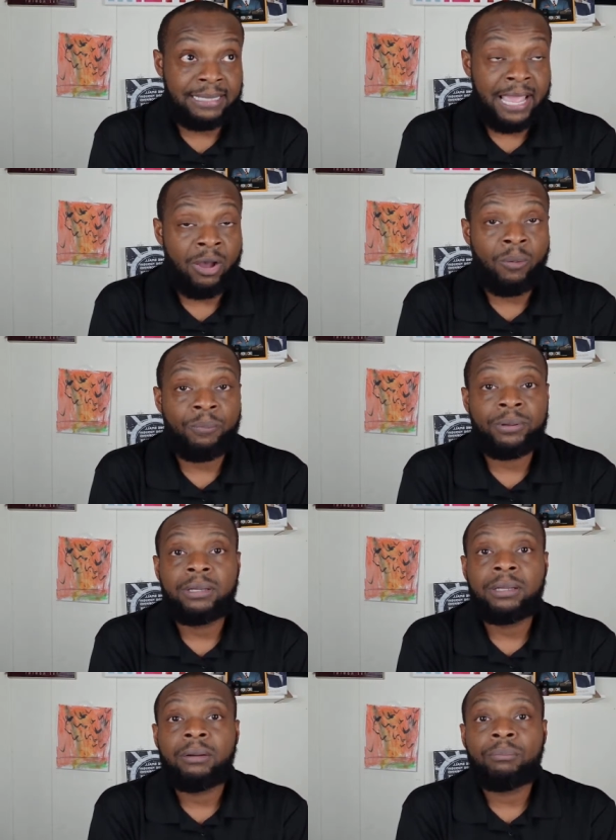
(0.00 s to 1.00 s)
can help
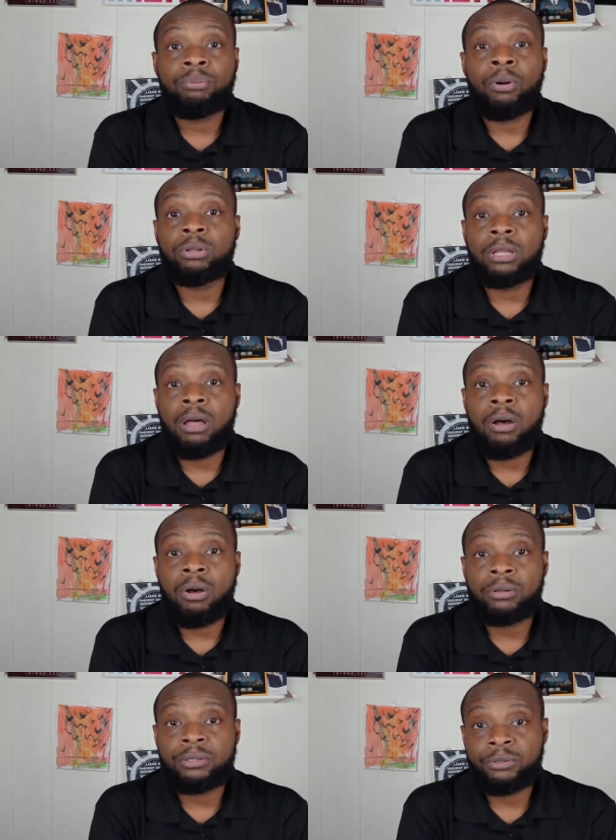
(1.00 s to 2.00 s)

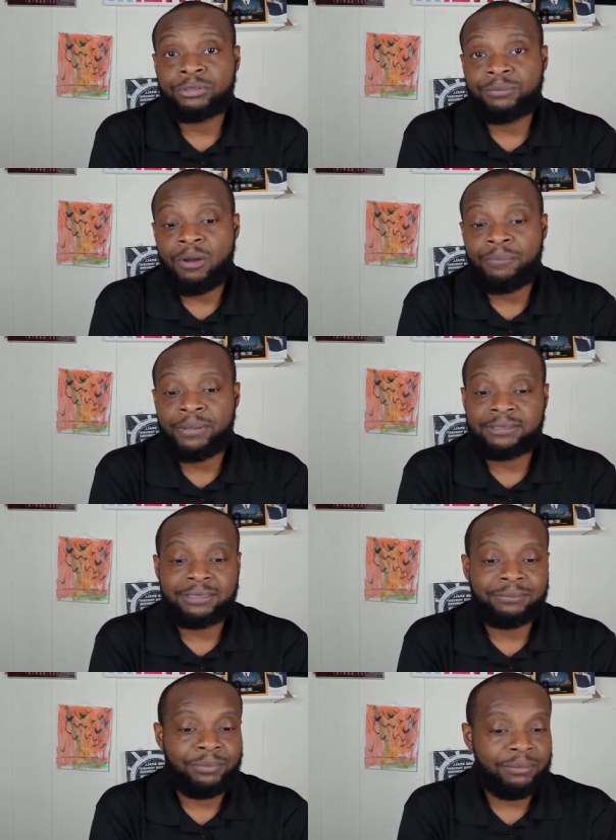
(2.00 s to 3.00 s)
prolong your small
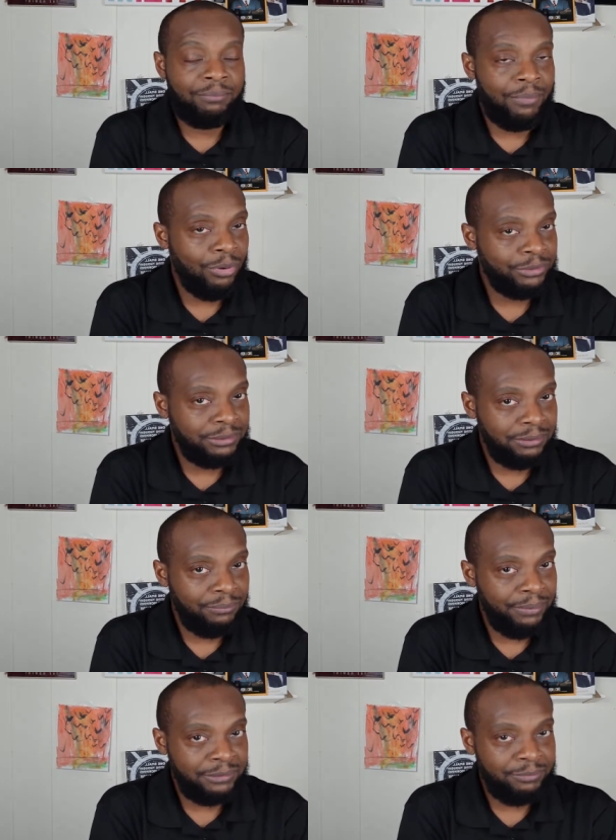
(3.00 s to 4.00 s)
business, but
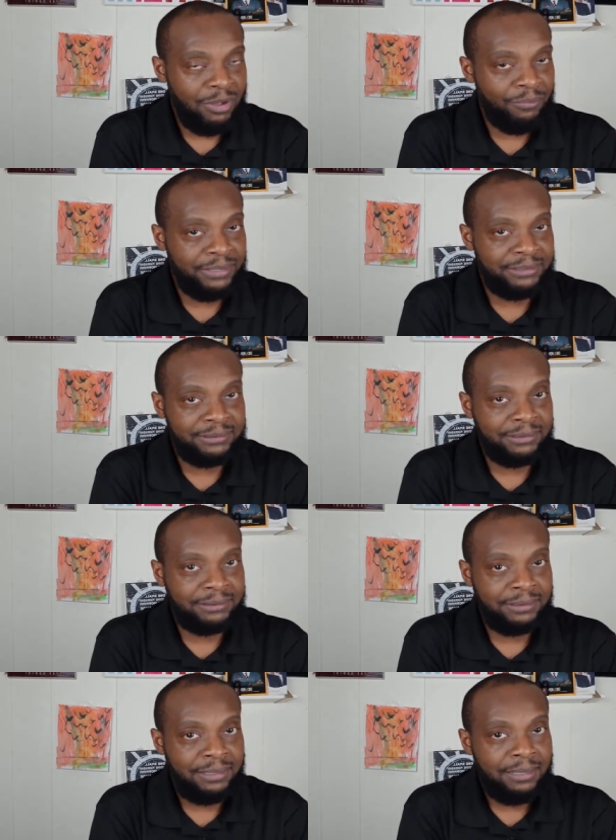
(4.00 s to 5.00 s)
most small
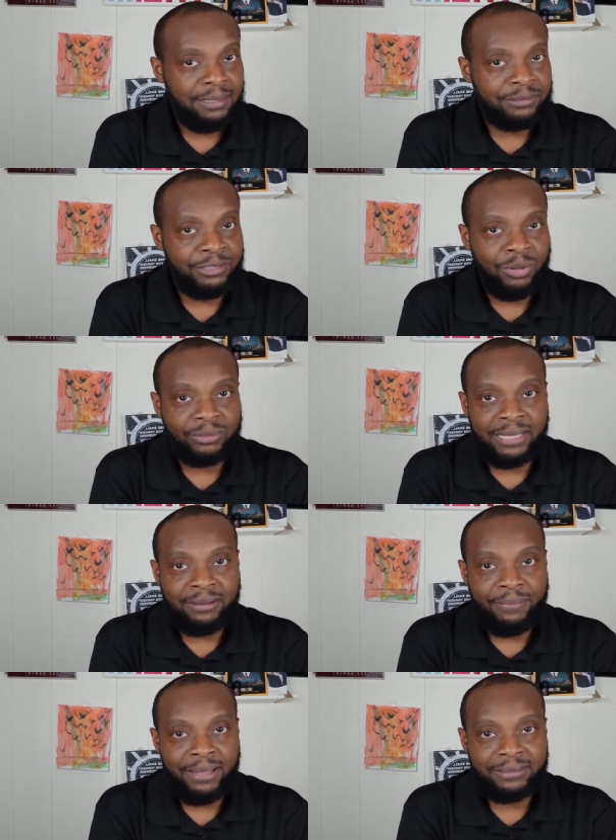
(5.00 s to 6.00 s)
businesses don't
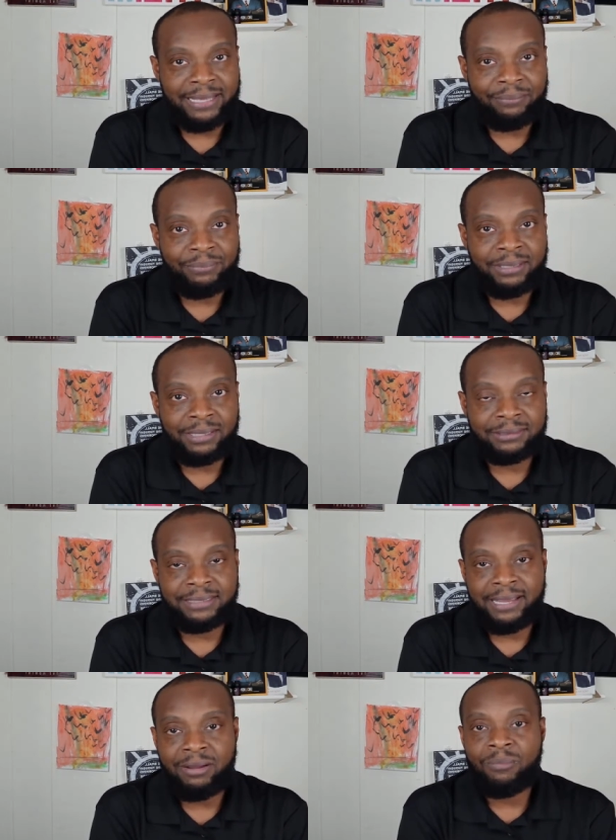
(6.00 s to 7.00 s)
think about that
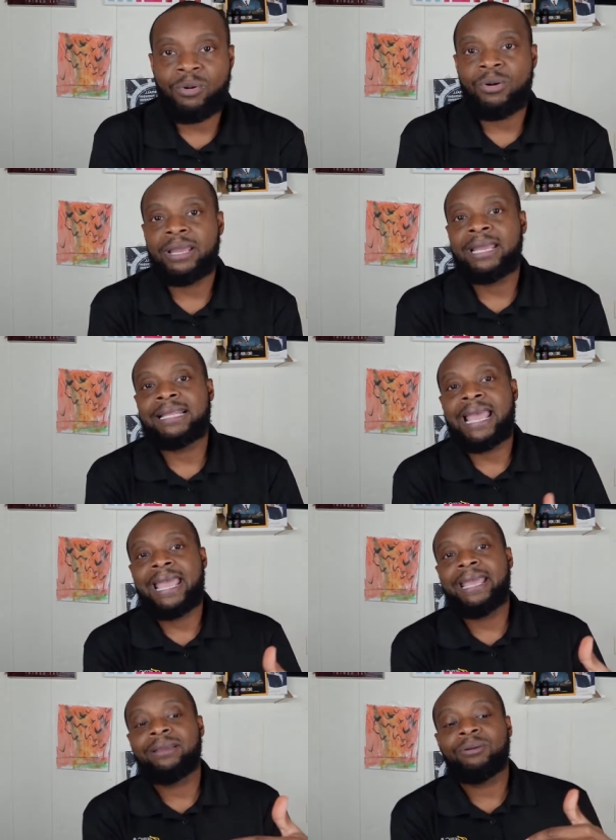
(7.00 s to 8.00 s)
because they are more in
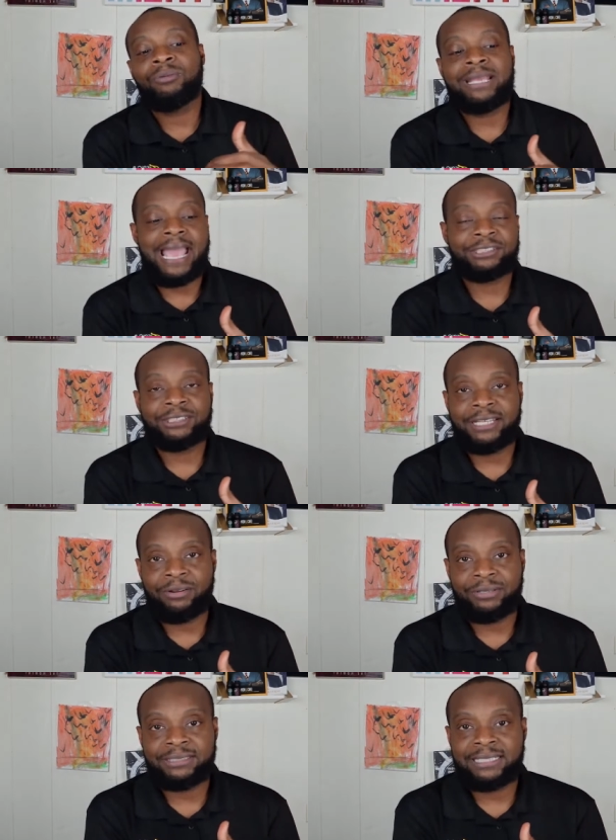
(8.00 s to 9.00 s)
a
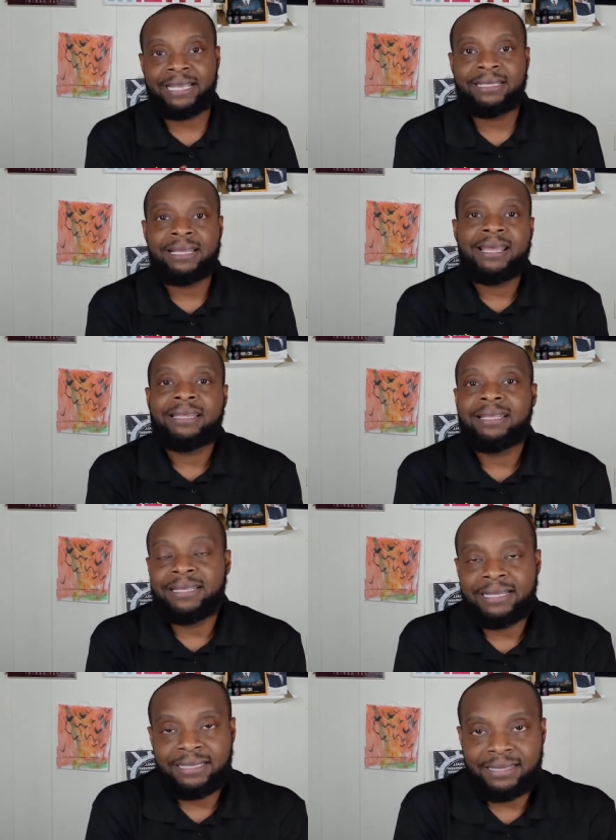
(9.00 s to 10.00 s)
reactionary state
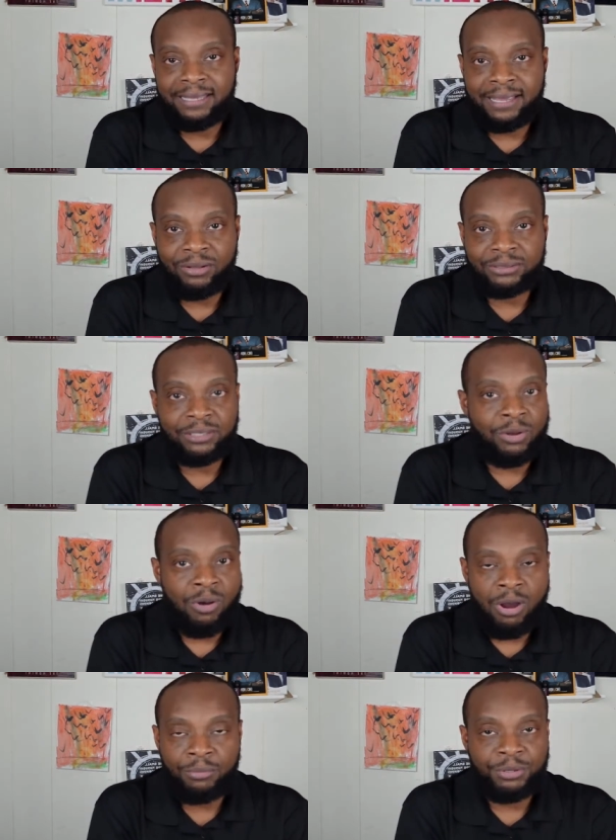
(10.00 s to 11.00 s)
than anything else. And
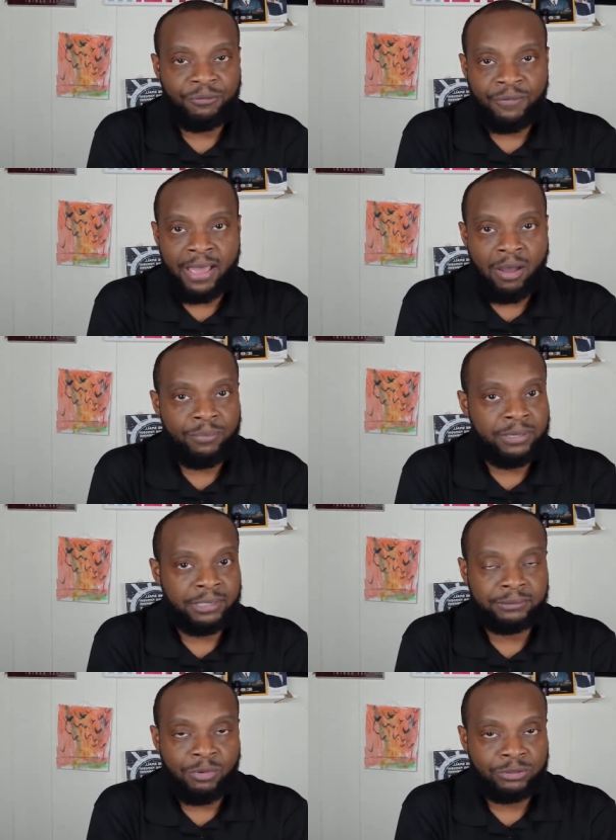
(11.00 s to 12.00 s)
no harm, no foul,
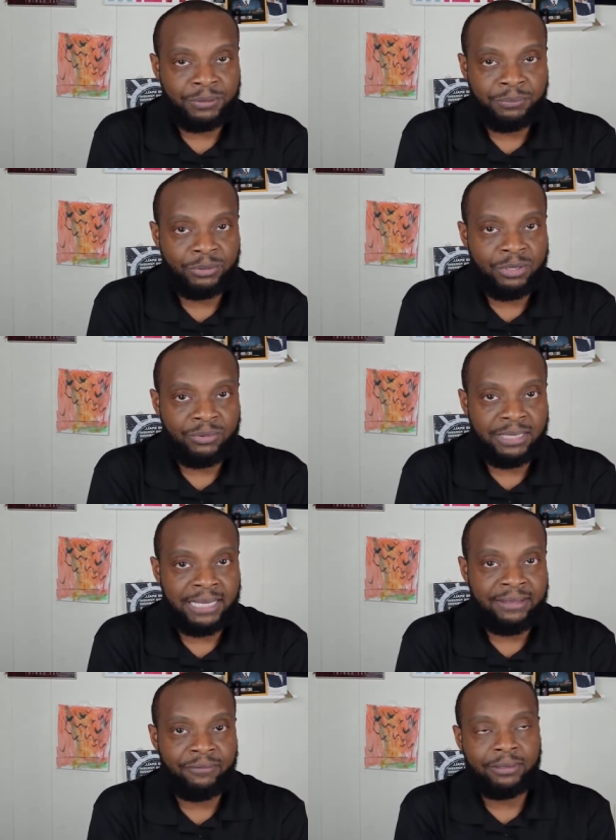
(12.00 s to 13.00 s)
because most people don't
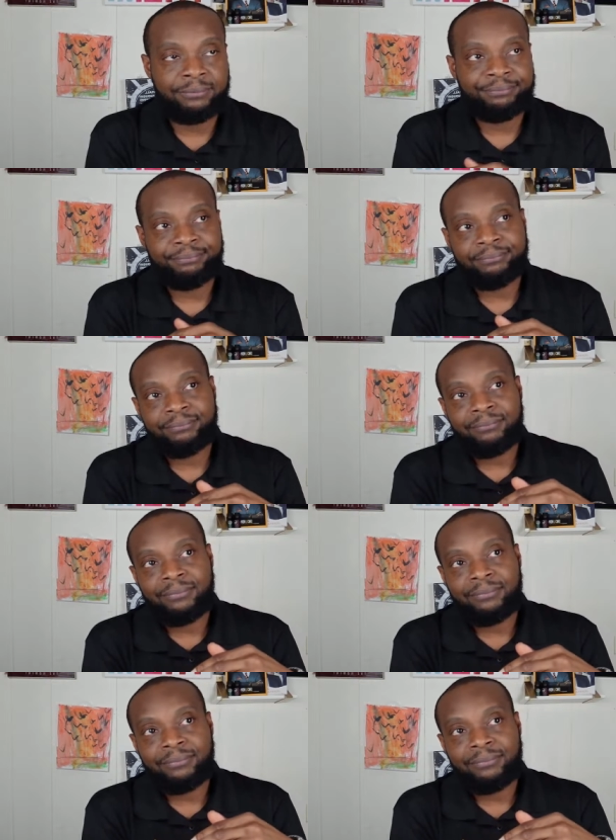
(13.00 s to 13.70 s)
even